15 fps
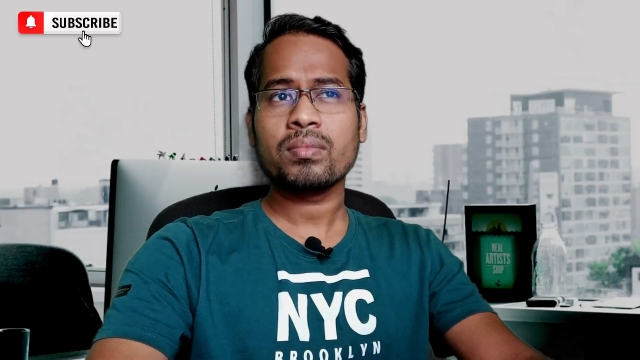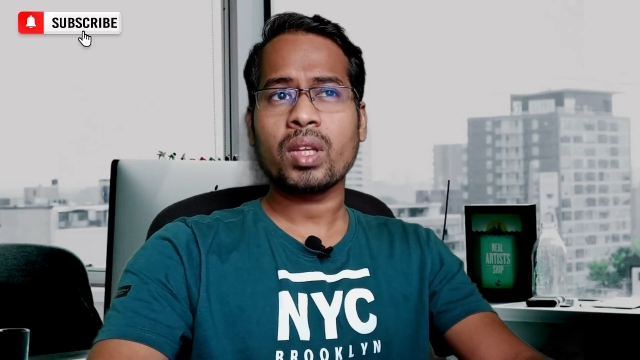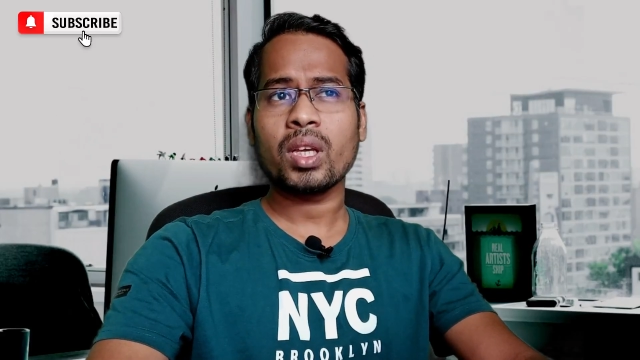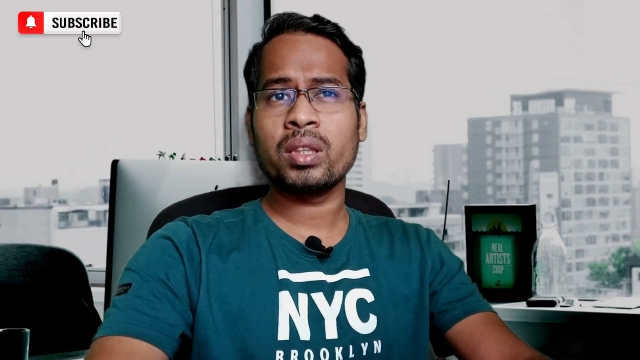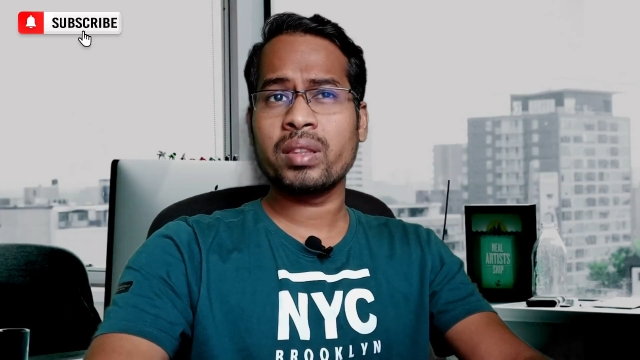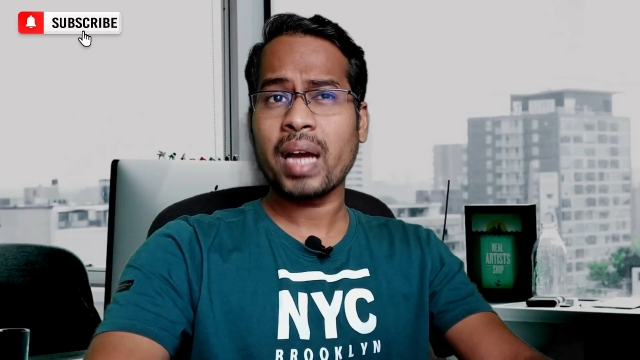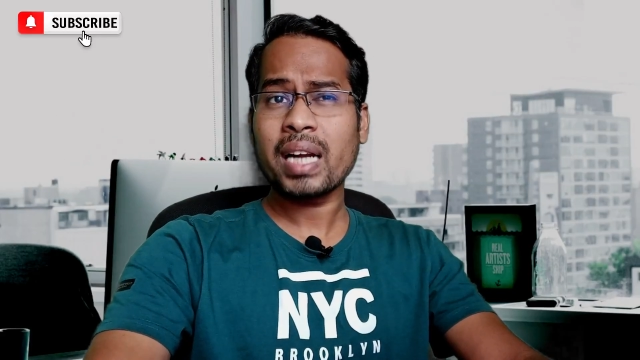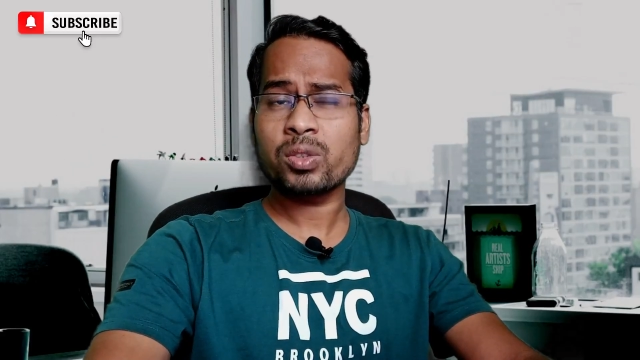
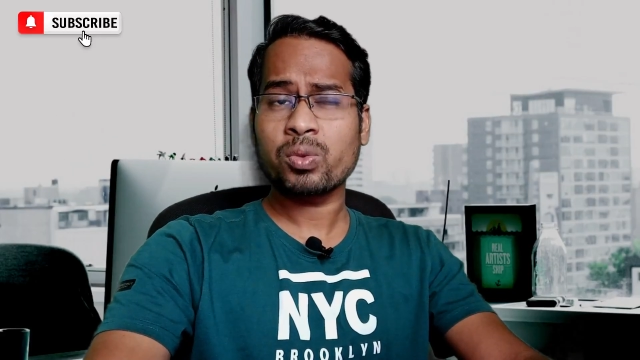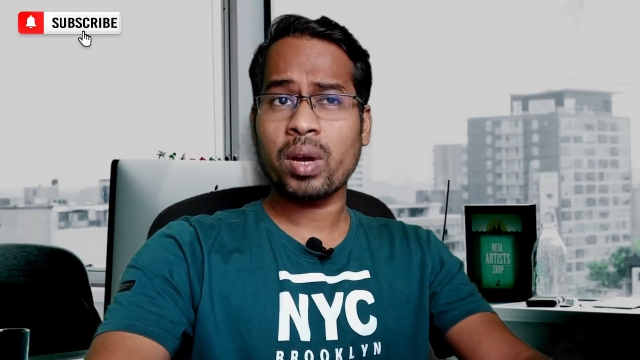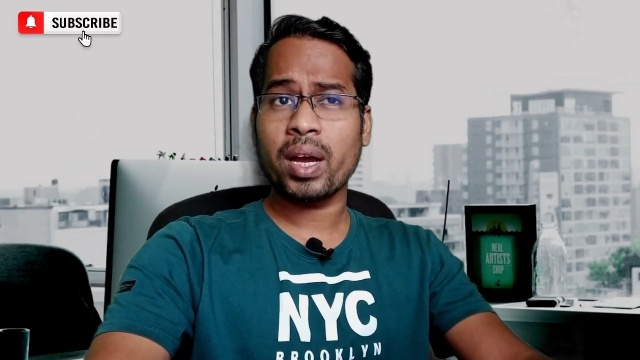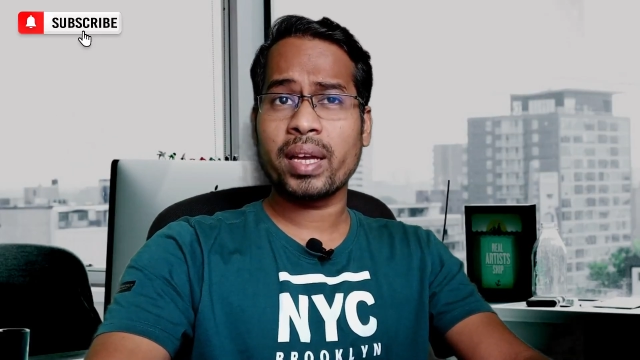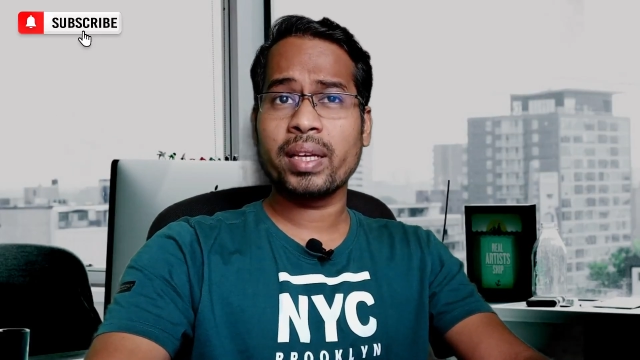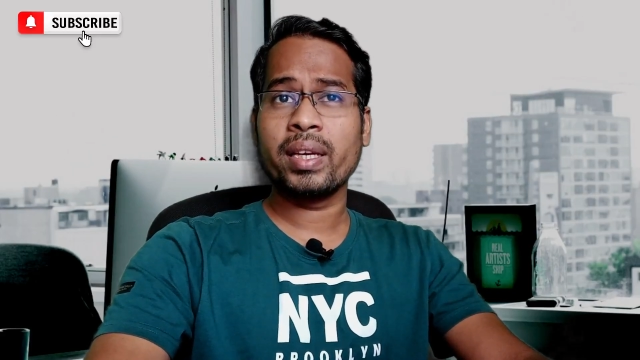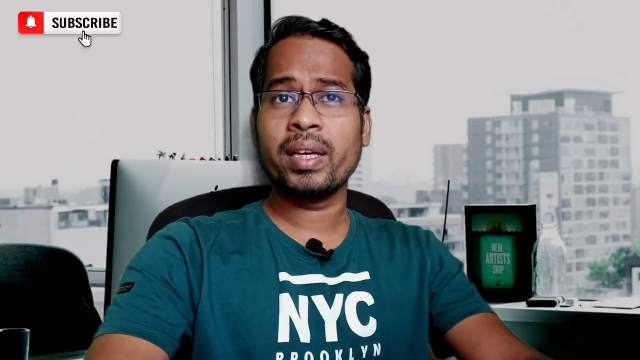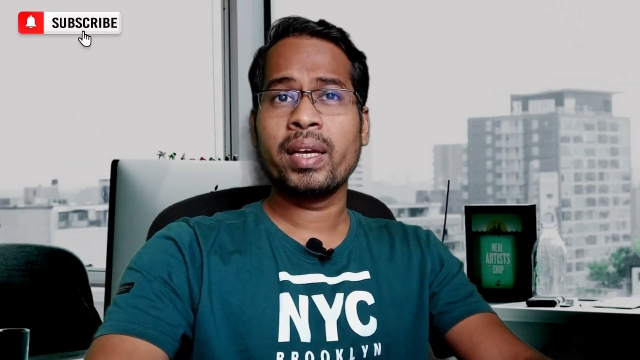That's
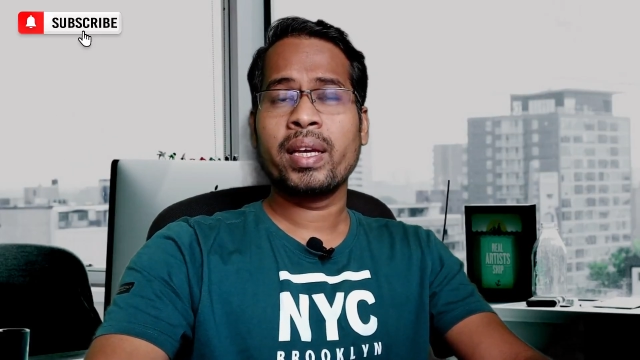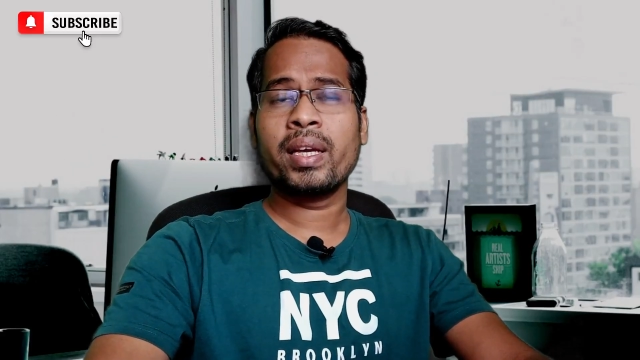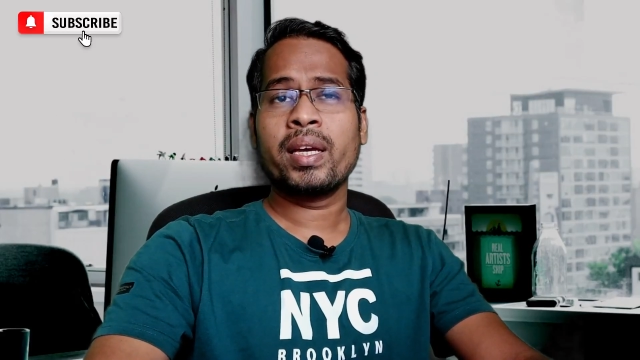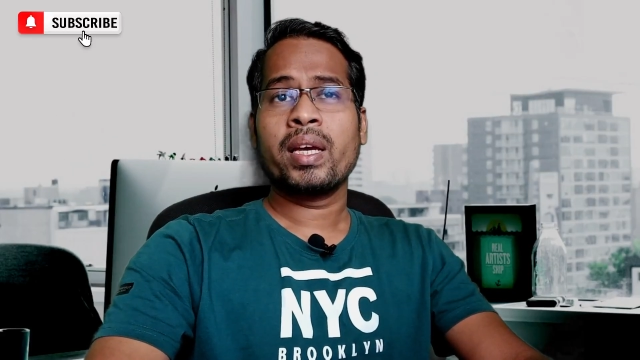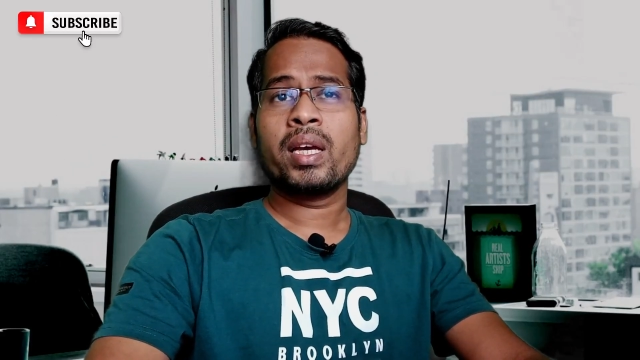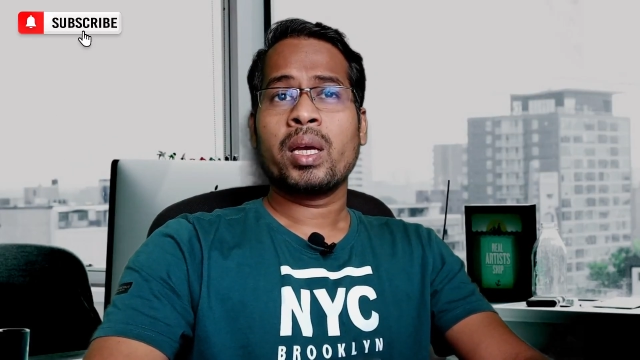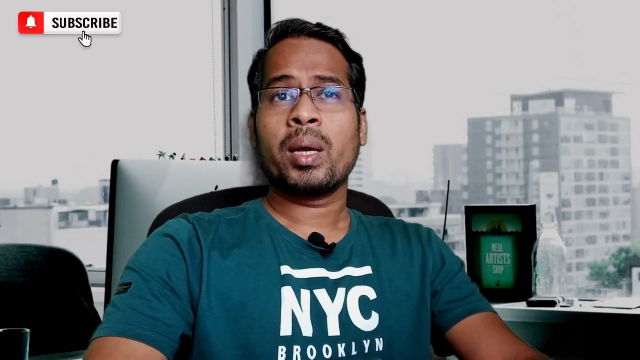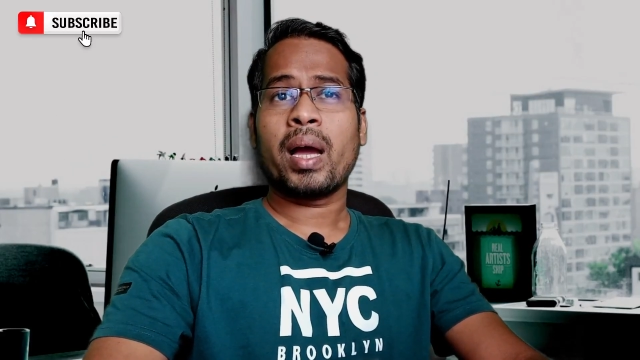why
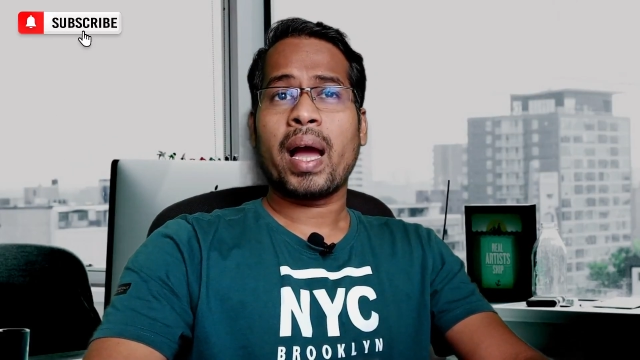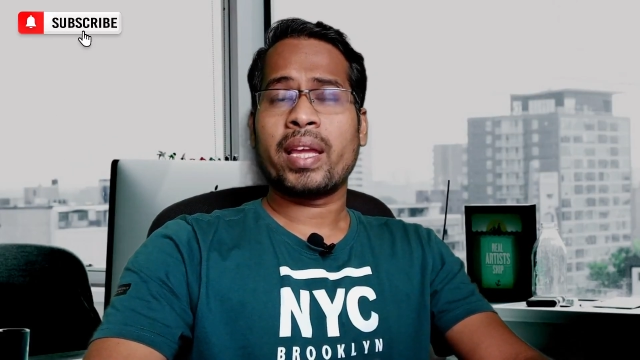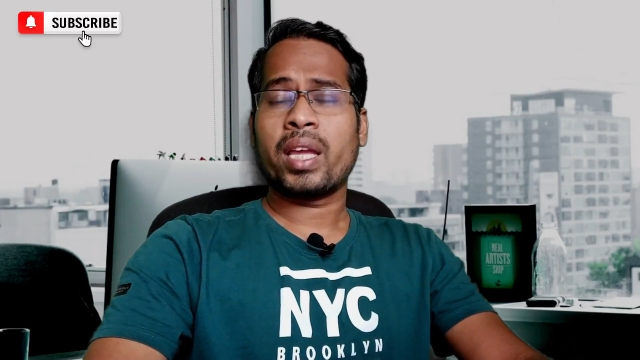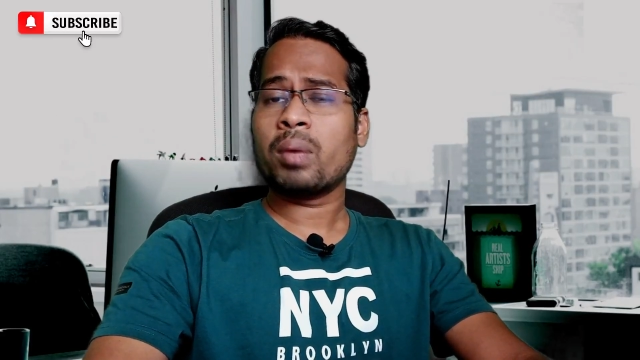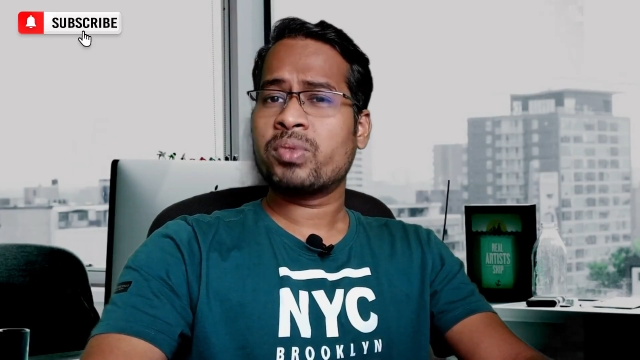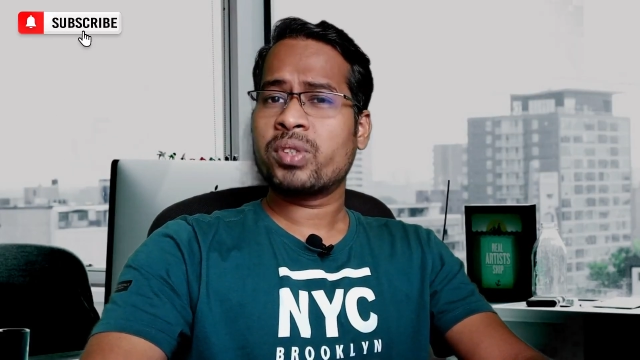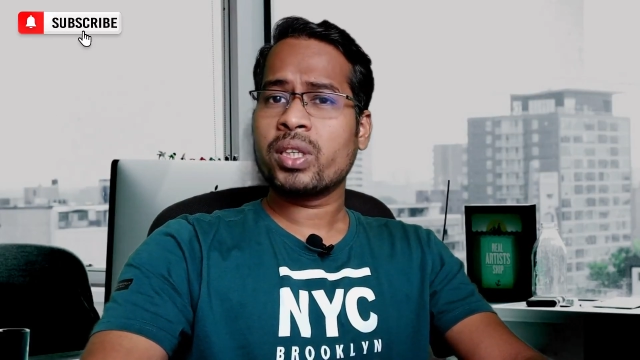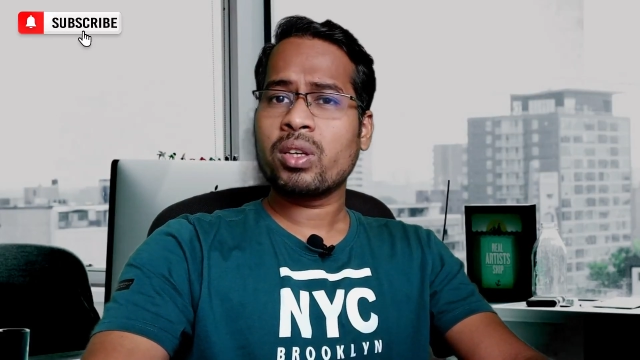I
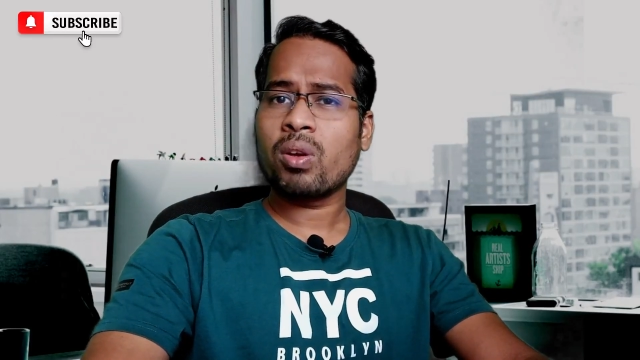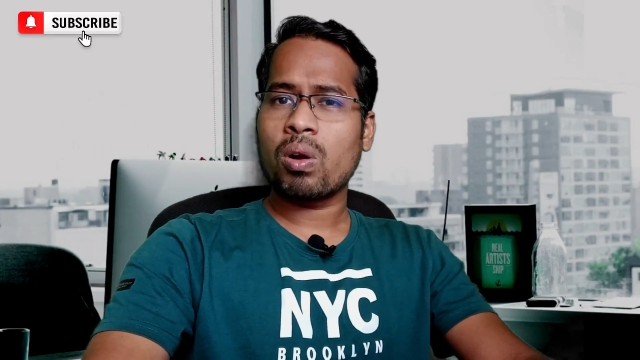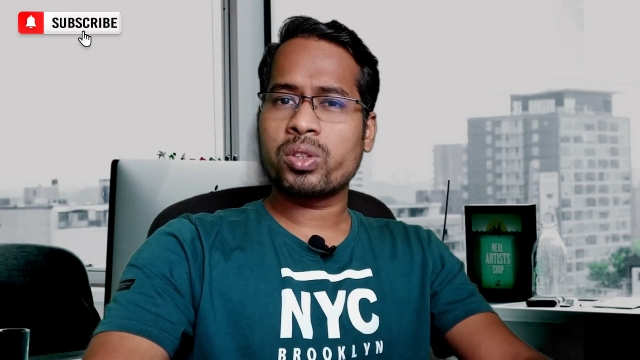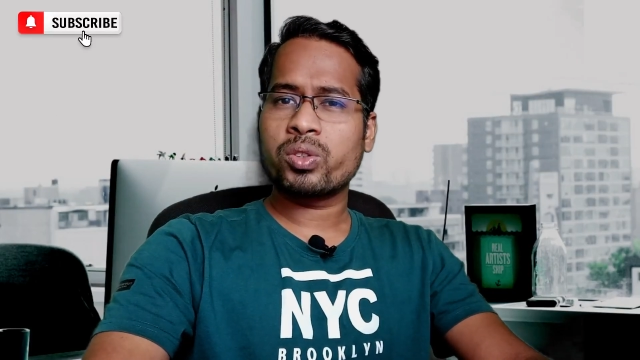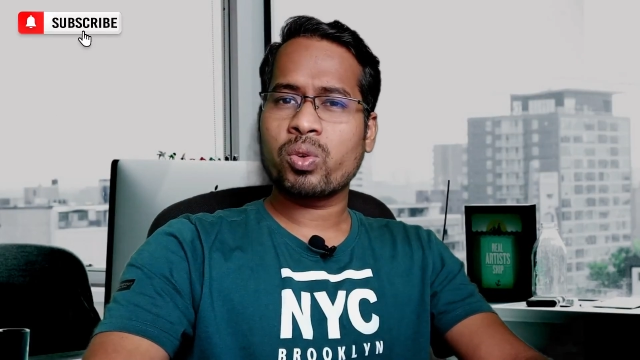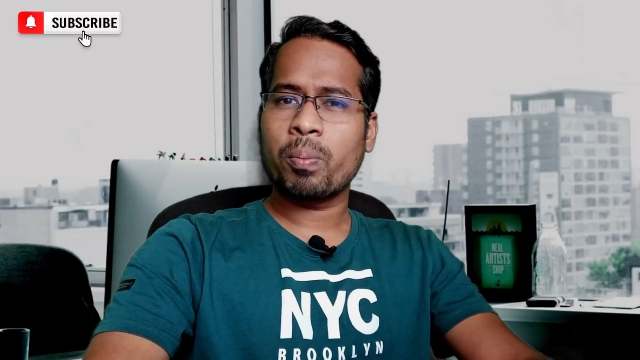have seen also